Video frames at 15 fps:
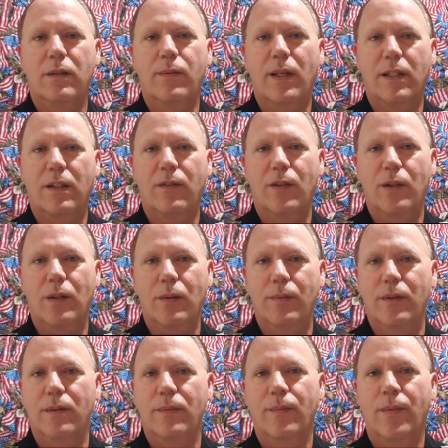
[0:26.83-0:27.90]
inspected for
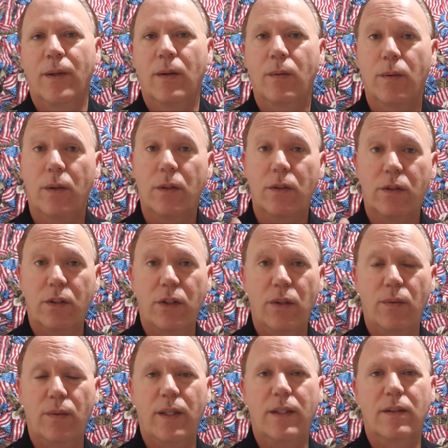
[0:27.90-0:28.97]
Uber? Well, there's
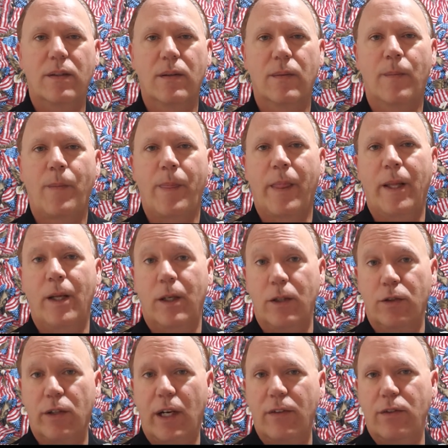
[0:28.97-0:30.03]
two ways. You can
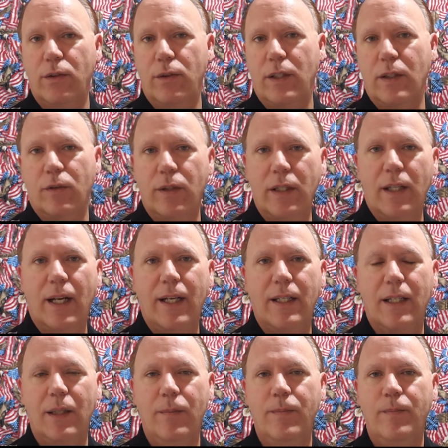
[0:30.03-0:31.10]
drive to a green light
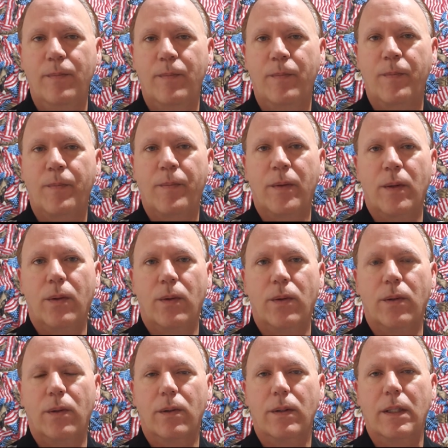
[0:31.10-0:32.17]
hub,
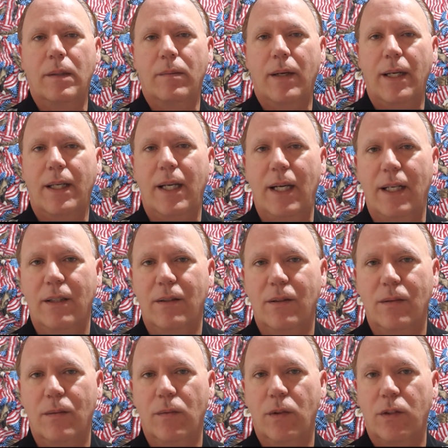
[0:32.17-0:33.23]
or in my case,
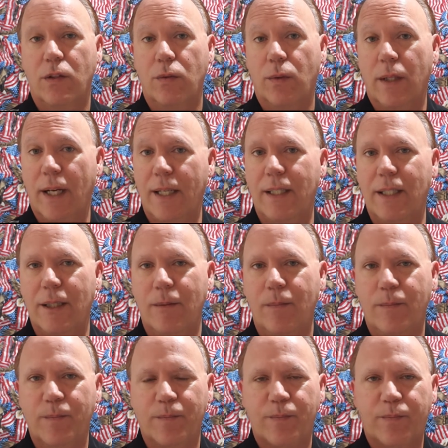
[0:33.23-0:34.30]
which is what I did,
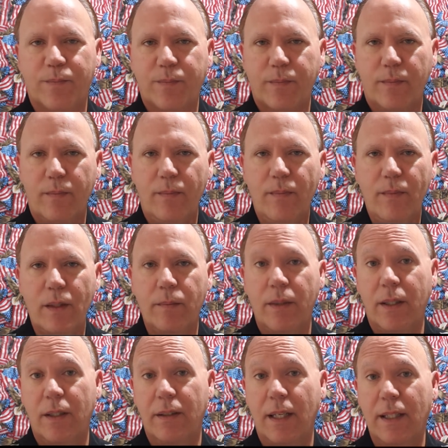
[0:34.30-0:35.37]

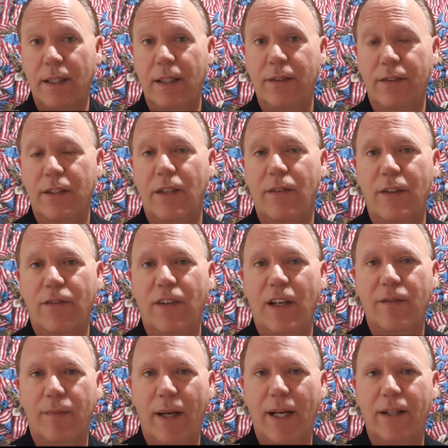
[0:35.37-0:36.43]
because I live
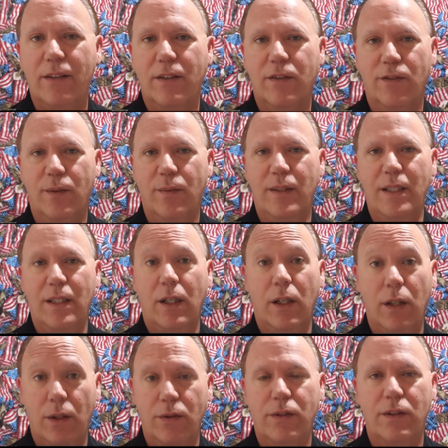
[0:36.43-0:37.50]
75 miles from the
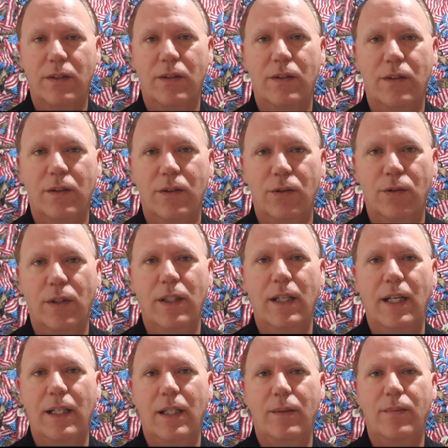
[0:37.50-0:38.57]
closest green
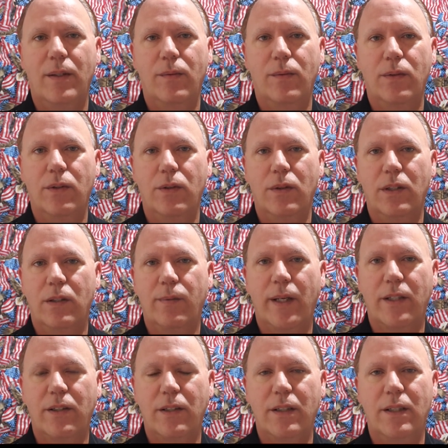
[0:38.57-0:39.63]
light hub that will do an
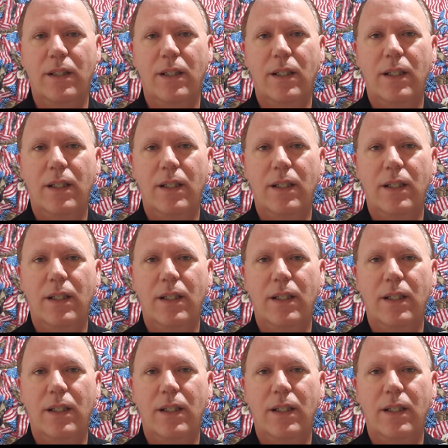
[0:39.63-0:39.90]
inspection,